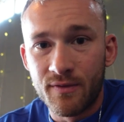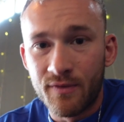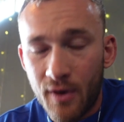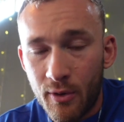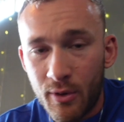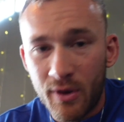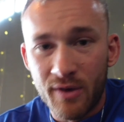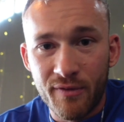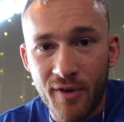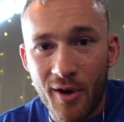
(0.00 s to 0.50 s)

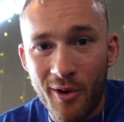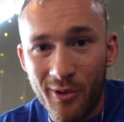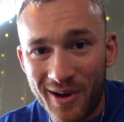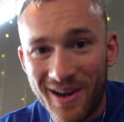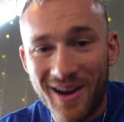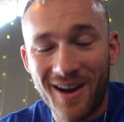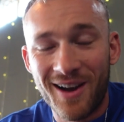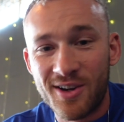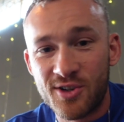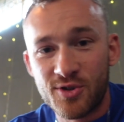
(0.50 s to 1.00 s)
very, very
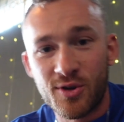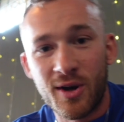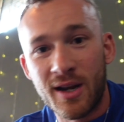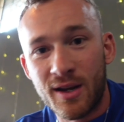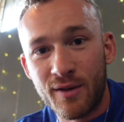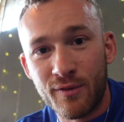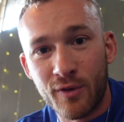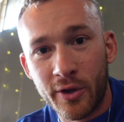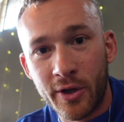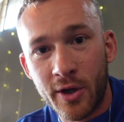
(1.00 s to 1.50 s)
high
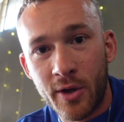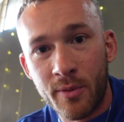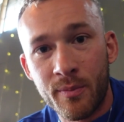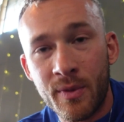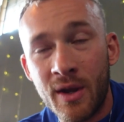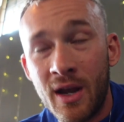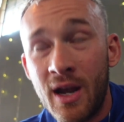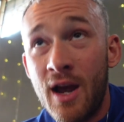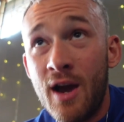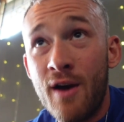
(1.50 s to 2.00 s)
training volume
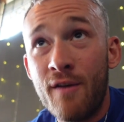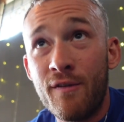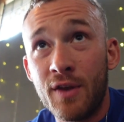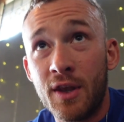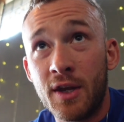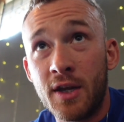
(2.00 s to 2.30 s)
for